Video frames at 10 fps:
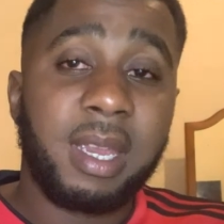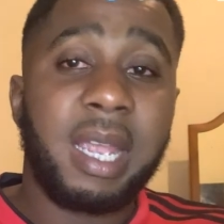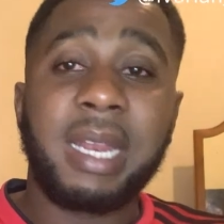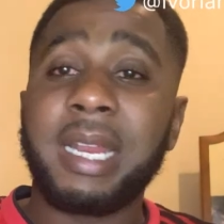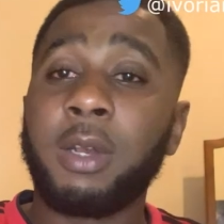
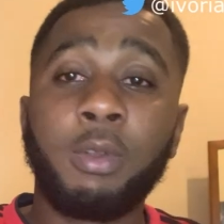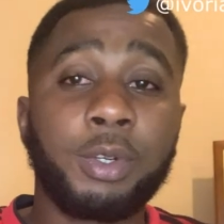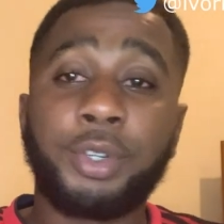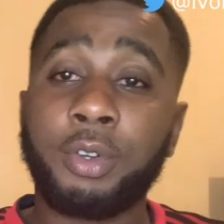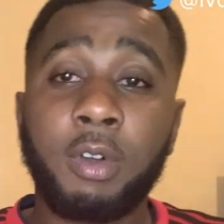And then
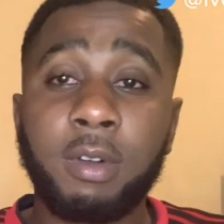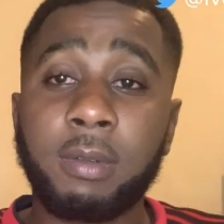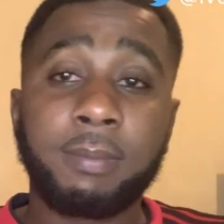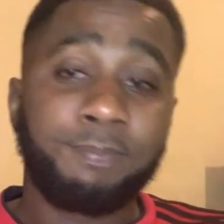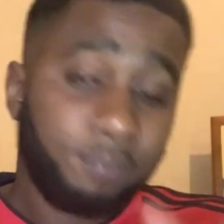Luke Shaw,
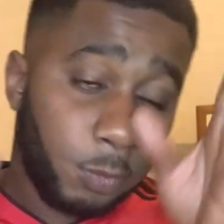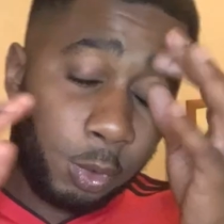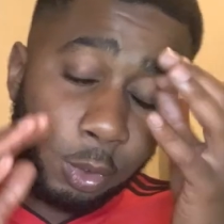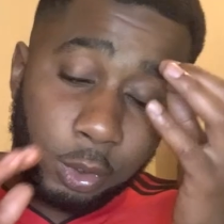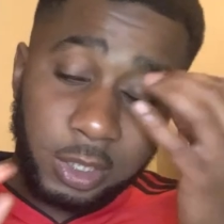
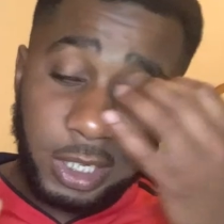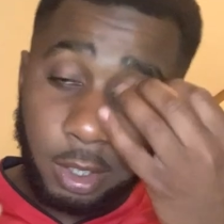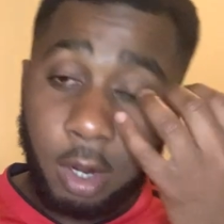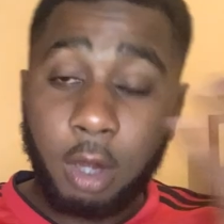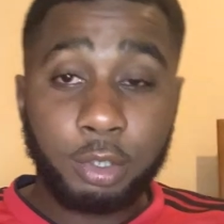usually
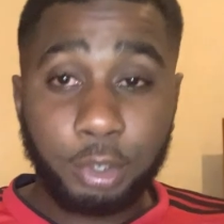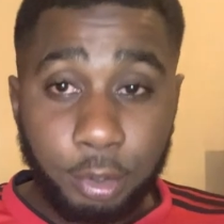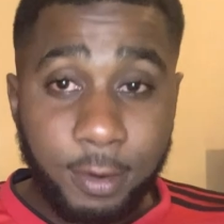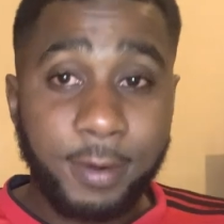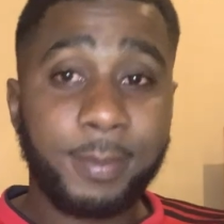you're
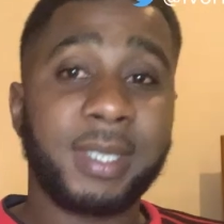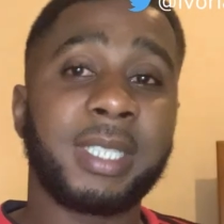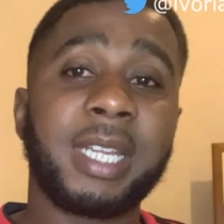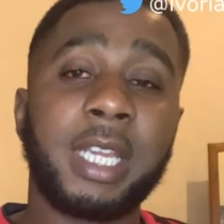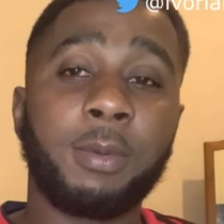unsure, but
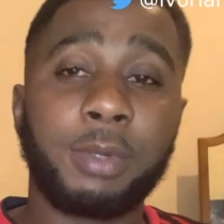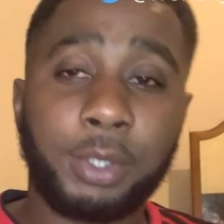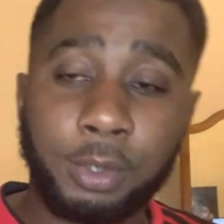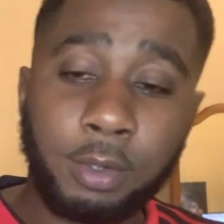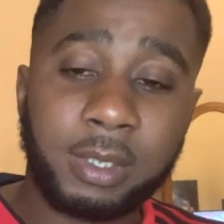today you were
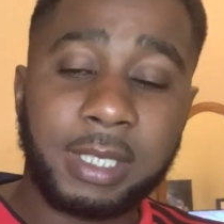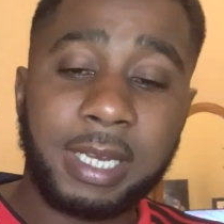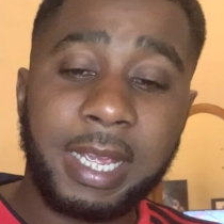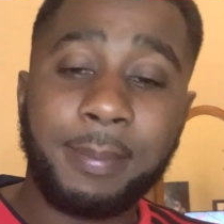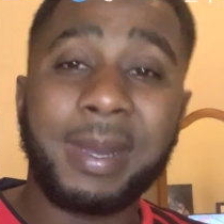sure
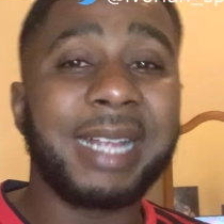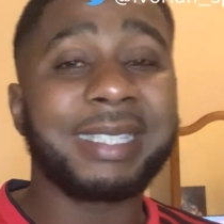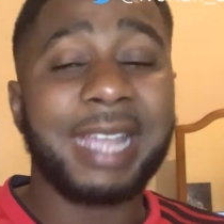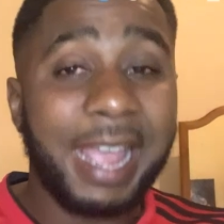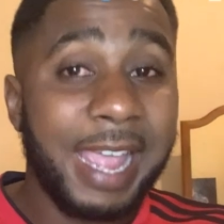today, but at
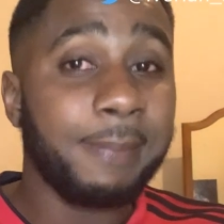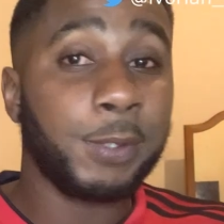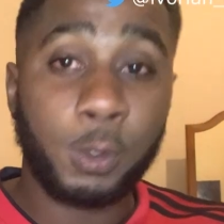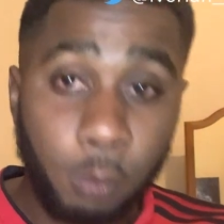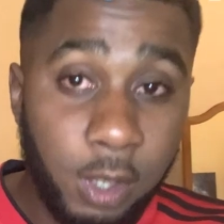
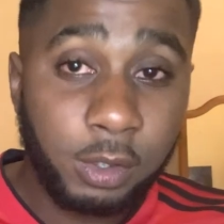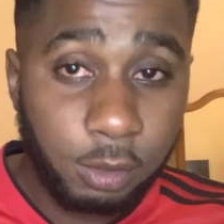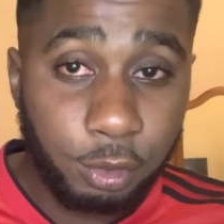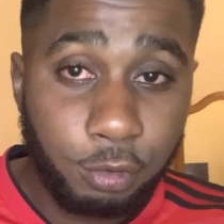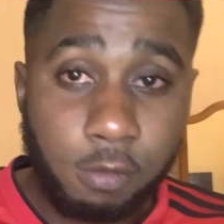times you was
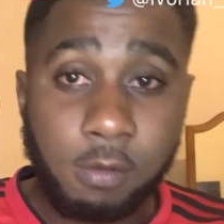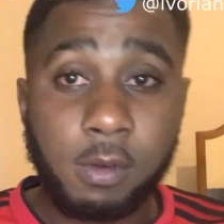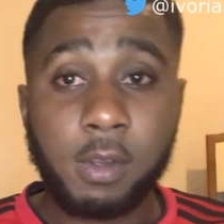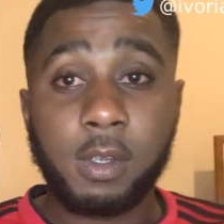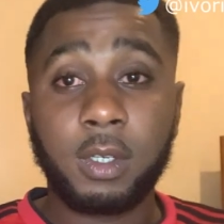unsure.
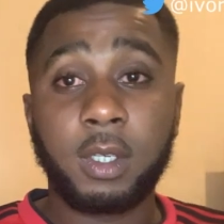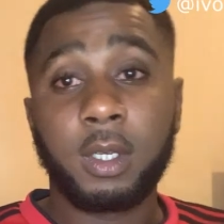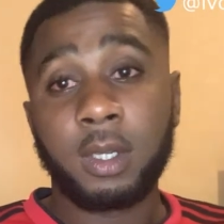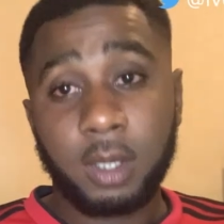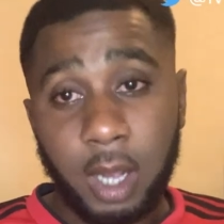
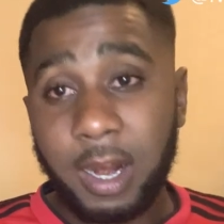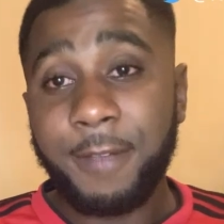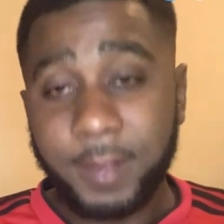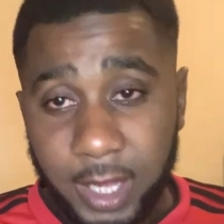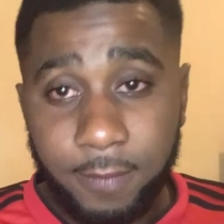I'm going to
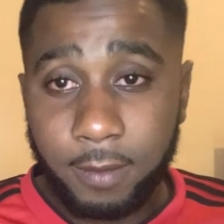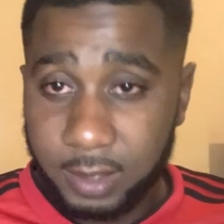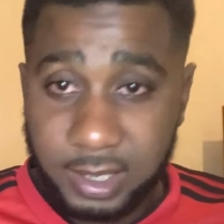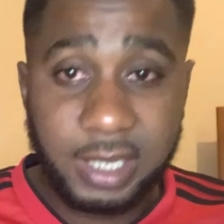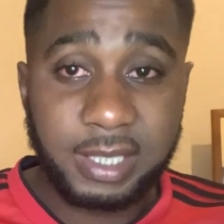have to give you a
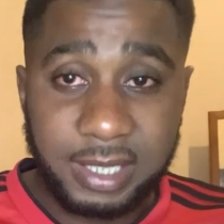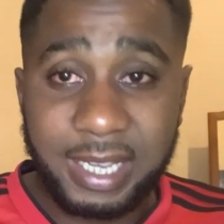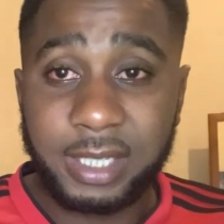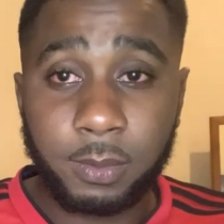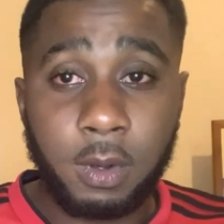6
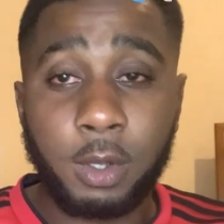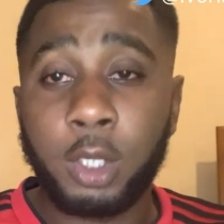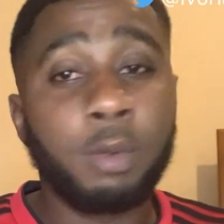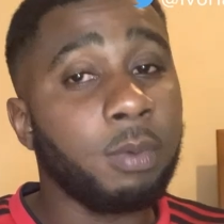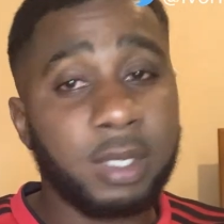today as well.
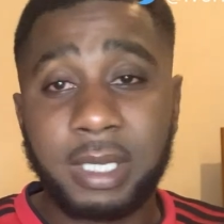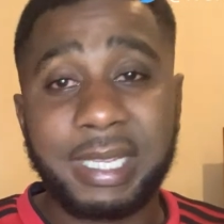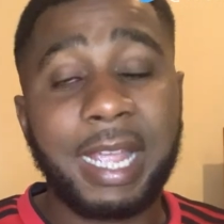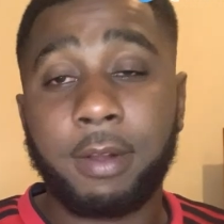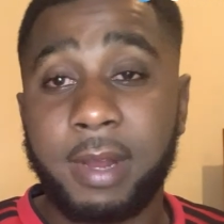You wasn't
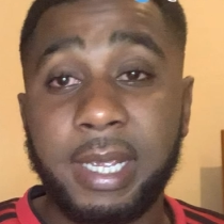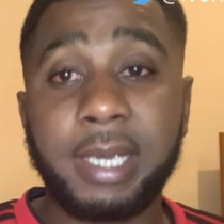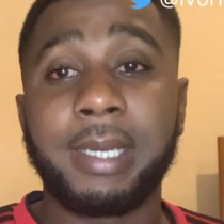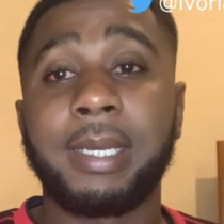that great.